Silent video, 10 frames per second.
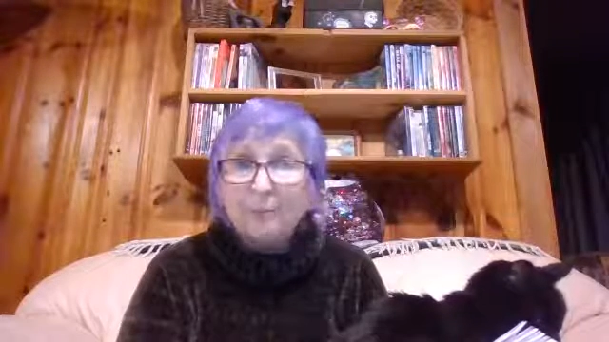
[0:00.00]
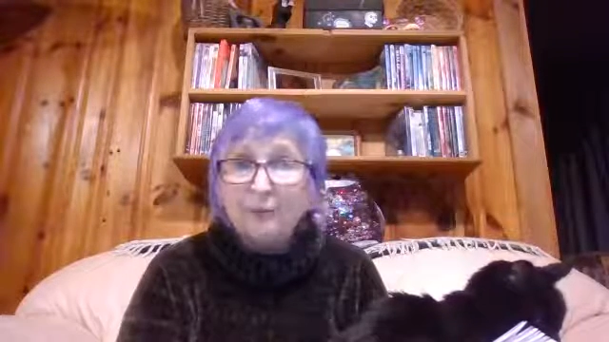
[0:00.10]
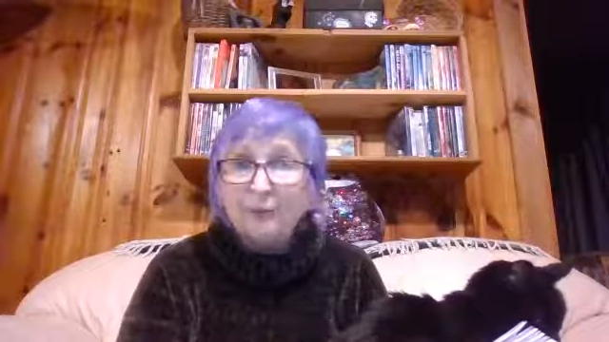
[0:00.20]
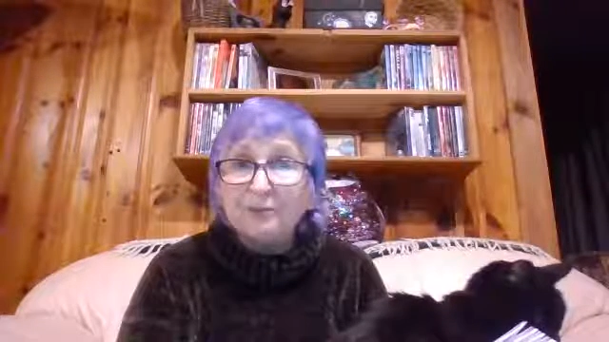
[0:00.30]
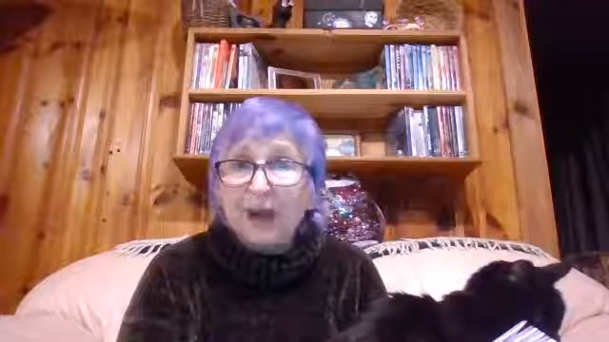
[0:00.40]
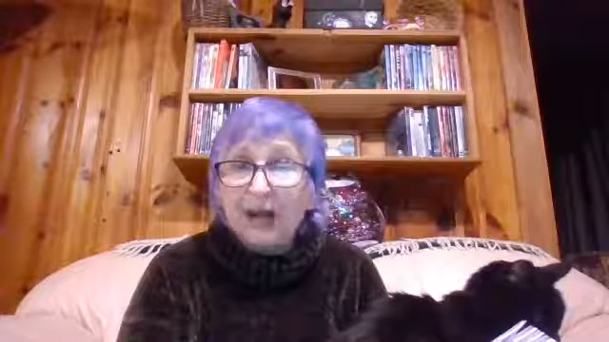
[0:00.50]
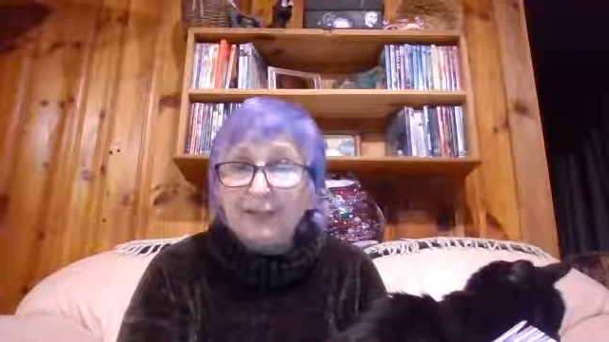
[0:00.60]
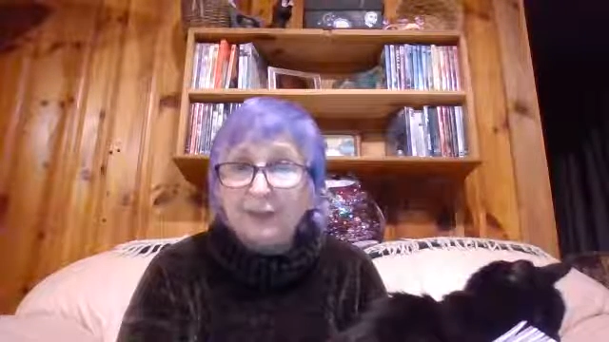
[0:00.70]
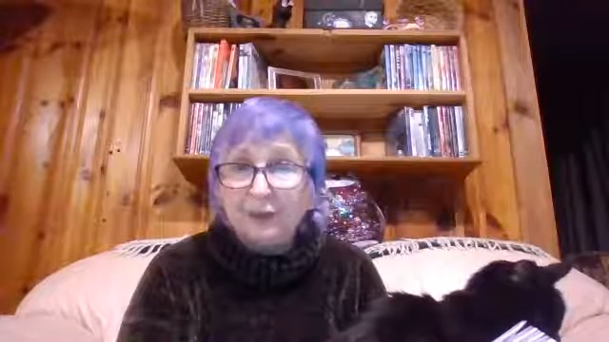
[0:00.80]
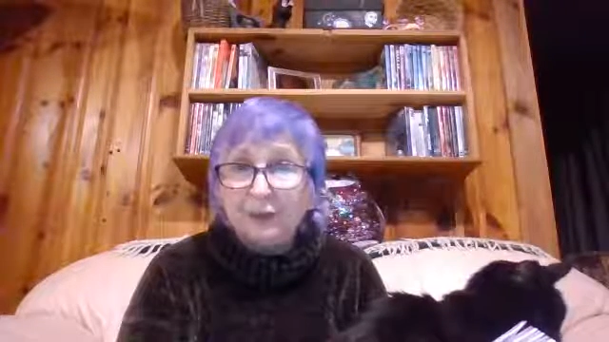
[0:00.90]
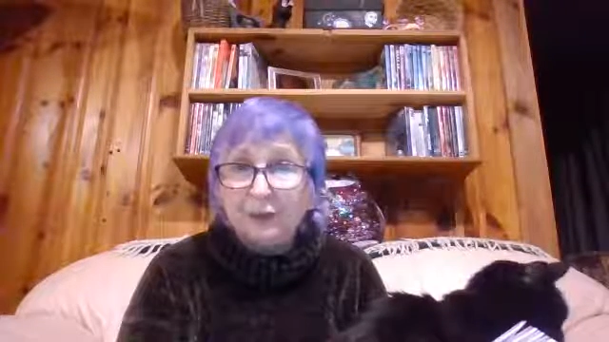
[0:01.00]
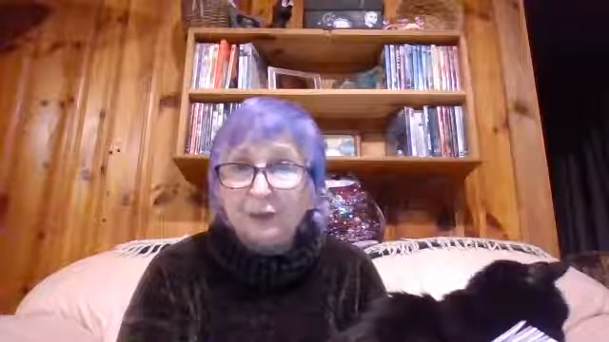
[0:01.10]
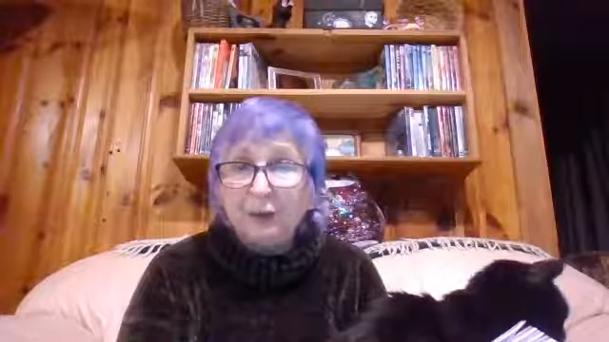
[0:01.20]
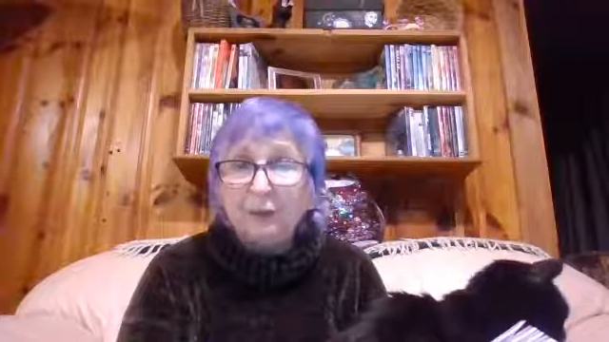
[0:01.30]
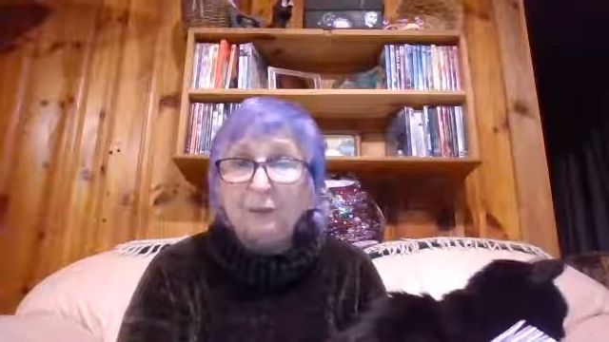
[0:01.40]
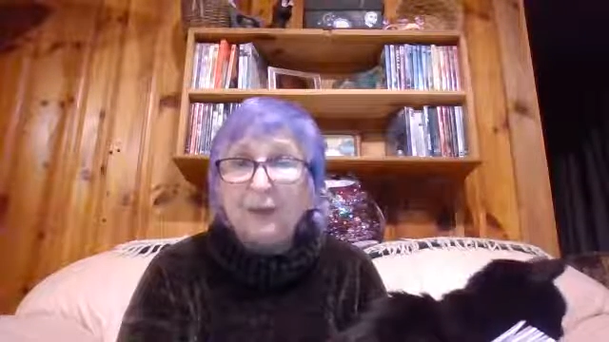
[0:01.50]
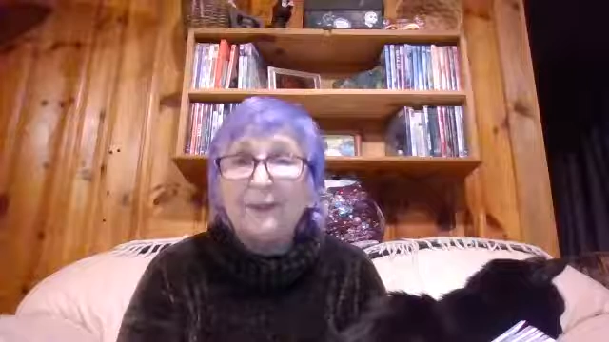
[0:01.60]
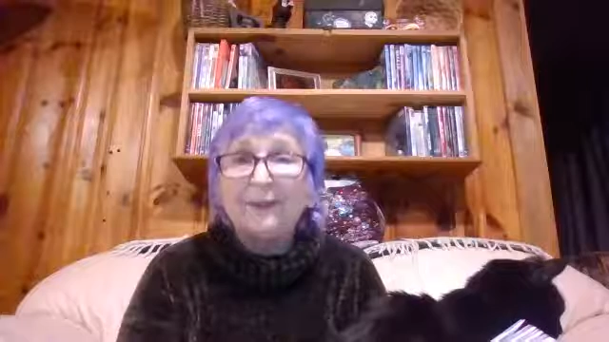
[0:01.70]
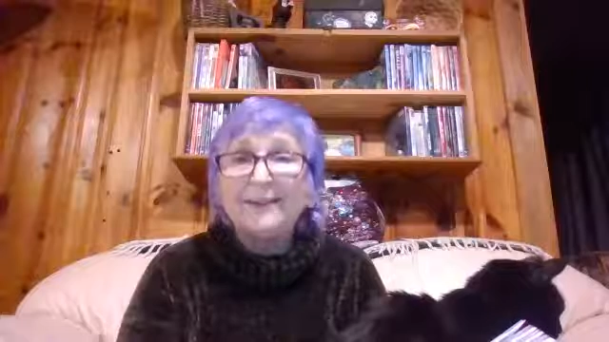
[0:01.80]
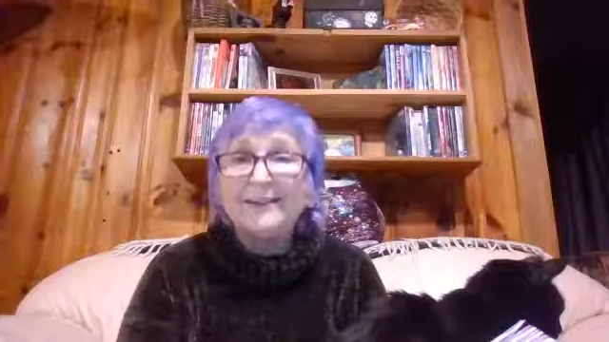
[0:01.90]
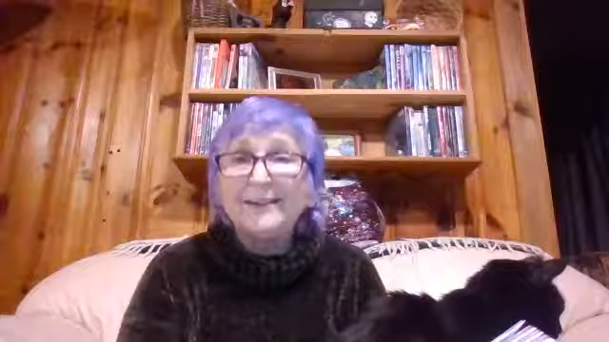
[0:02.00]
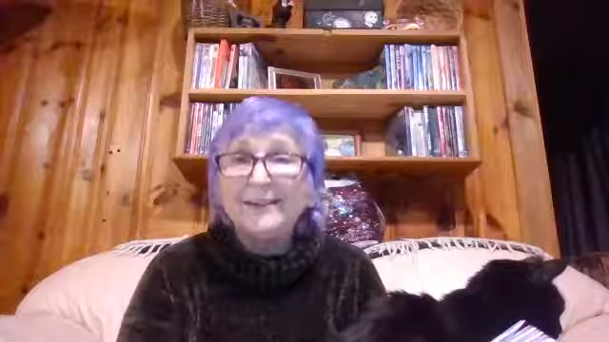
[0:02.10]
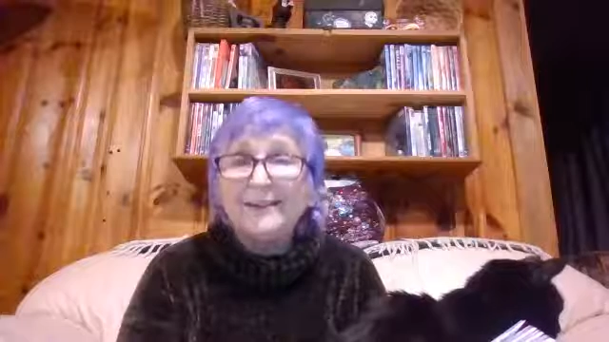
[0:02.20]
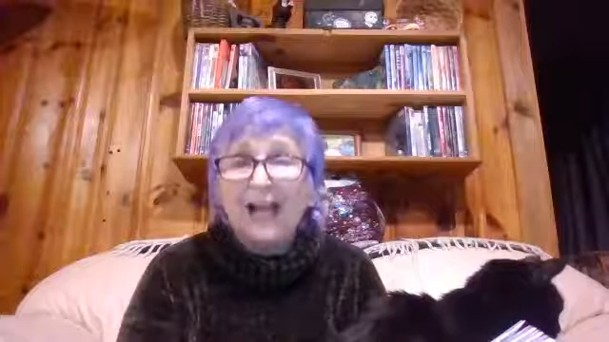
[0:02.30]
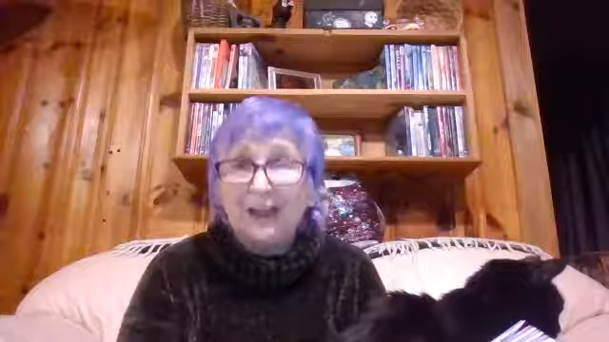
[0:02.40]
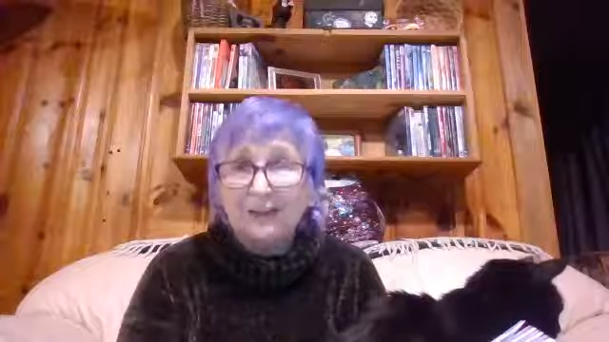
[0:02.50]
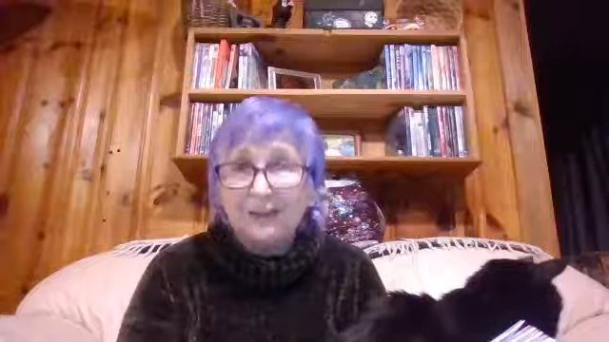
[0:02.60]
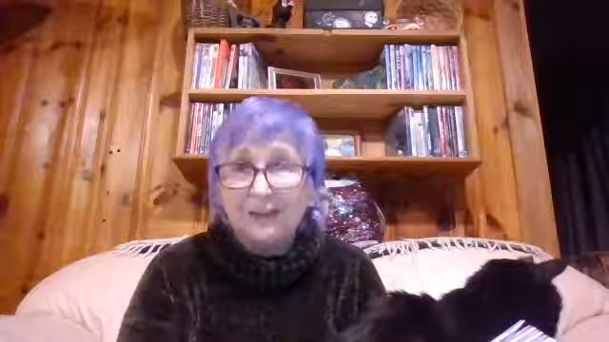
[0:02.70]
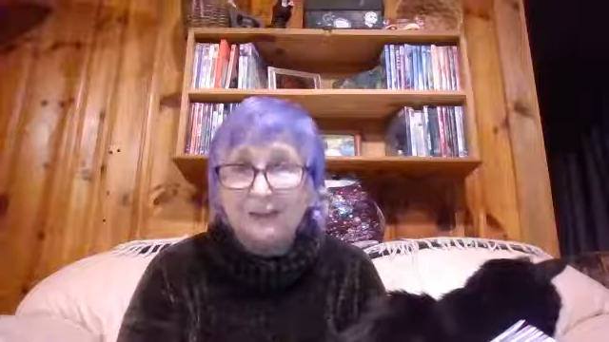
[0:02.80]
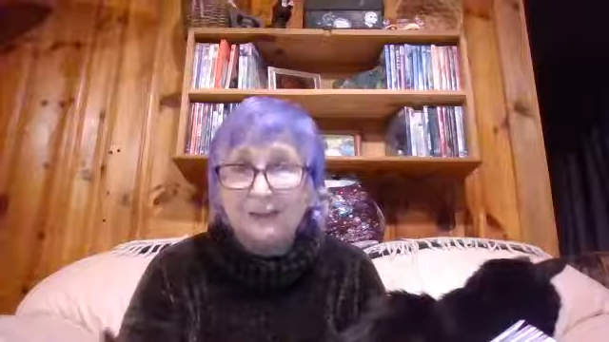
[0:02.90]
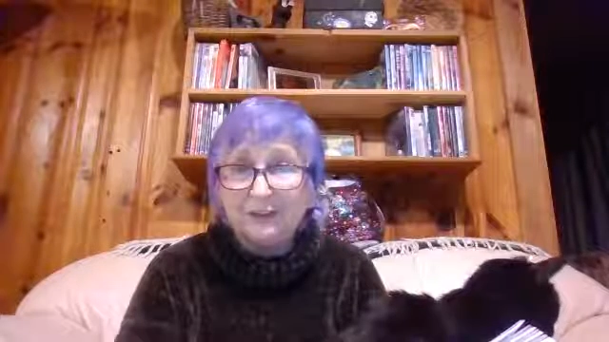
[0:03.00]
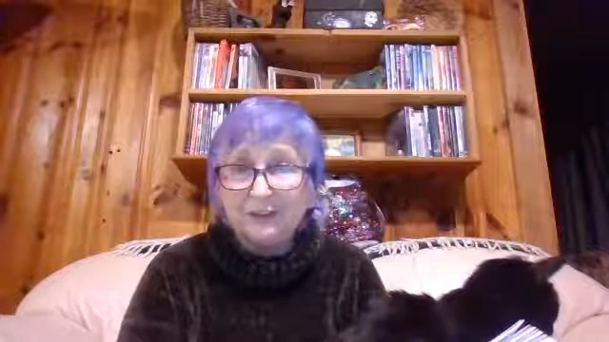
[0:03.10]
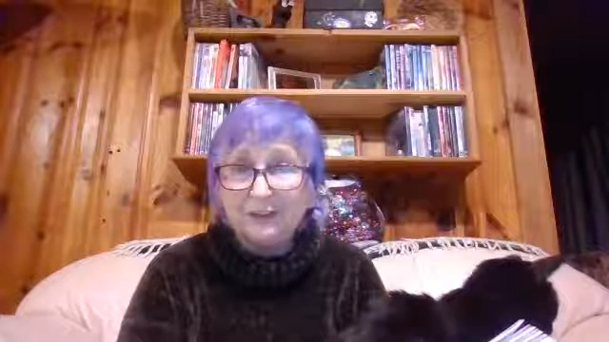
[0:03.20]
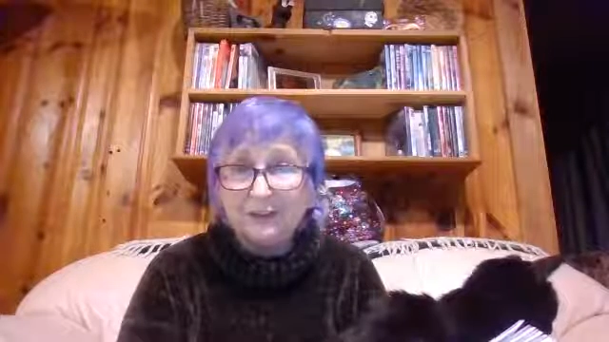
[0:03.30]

provide you with solitude?